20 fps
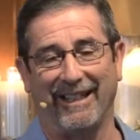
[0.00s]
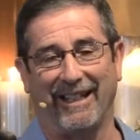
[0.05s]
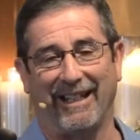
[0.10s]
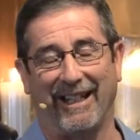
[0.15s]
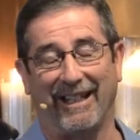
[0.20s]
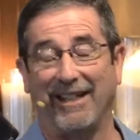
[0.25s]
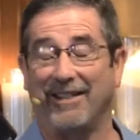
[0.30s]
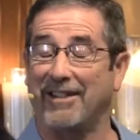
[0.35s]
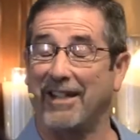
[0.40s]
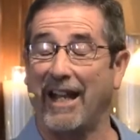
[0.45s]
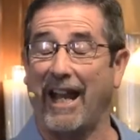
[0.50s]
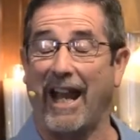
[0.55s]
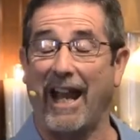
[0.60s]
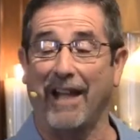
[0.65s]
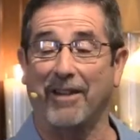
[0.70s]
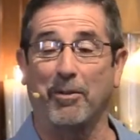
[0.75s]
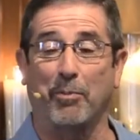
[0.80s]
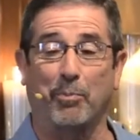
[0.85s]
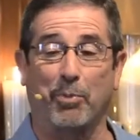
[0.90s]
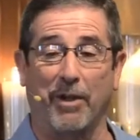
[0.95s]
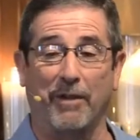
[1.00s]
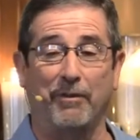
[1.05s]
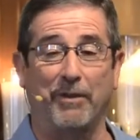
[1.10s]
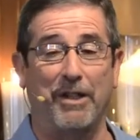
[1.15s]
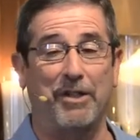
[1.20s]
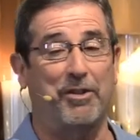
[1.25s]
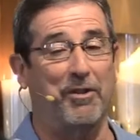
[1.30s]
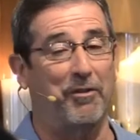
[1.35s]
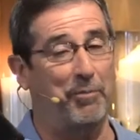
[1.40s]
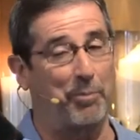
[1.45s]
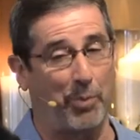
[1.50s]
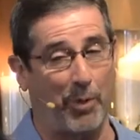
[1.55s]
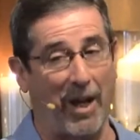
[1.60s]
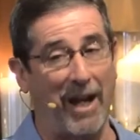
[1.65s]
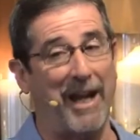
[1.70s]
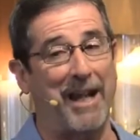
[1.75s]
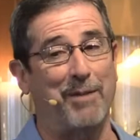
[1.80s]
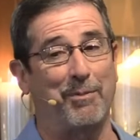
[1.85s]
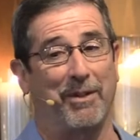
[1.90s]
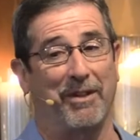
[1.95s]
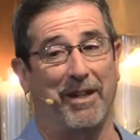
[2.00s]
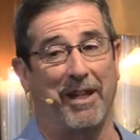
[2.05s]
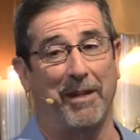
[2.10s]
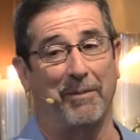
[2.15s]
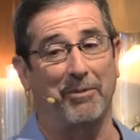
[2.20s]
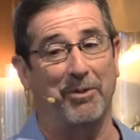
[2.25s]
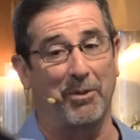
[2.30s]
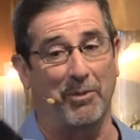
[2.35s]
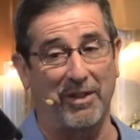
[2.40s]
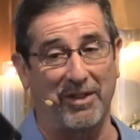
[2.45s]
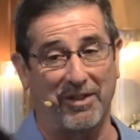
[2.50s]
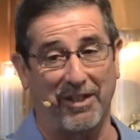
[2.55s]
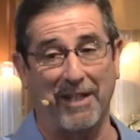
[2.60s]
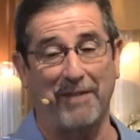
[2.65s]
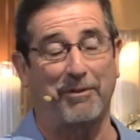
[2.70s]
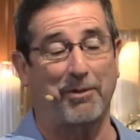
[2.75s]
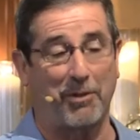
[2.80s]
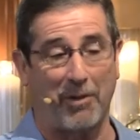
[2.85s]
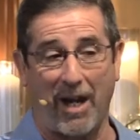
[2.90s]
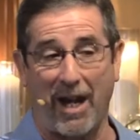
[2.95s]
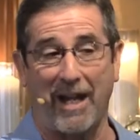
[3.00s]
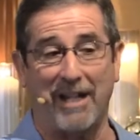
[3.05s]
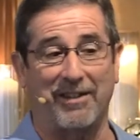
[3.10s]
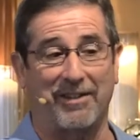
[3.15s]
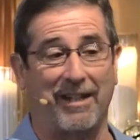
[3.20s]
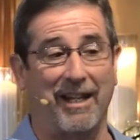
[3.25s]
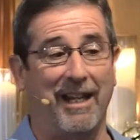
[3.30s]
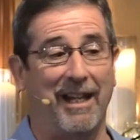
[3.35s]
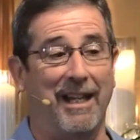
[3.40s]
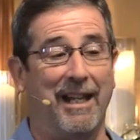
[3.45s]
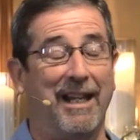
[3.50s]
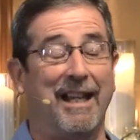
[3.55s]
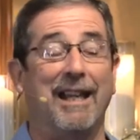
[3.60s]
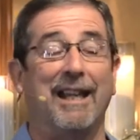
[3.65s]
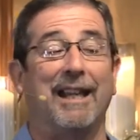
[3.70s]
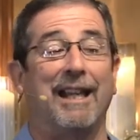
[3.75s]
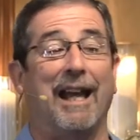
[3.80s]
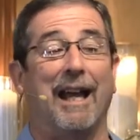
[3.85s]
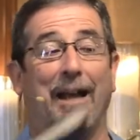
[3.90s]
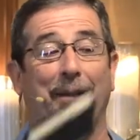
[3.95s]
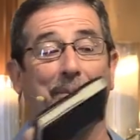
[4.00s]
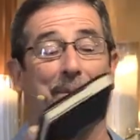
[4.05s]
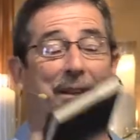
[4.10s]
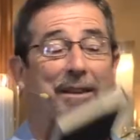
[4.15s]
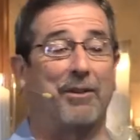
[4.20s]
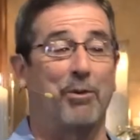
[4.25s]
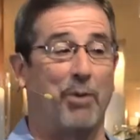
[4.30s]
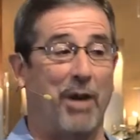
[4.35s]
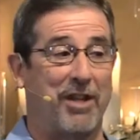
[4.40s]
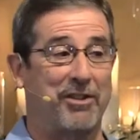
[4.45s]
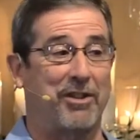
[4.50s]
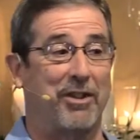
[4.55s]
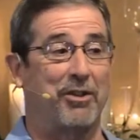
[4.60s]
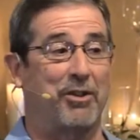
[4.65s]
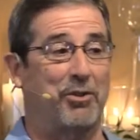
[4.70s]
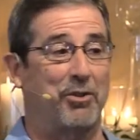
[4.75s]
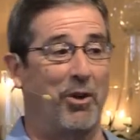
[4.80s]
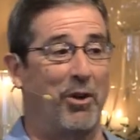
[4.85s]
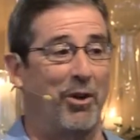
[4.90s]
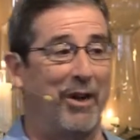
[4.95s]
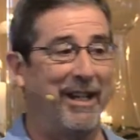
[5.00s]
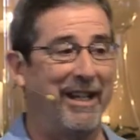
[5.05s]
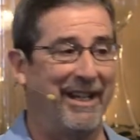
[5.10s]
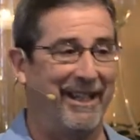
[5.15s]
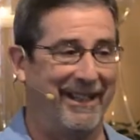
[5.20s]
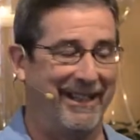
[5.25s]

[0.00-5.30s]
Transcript: And you see, I had the privilege of praying with him to receive Christ. Uh, the rest of the story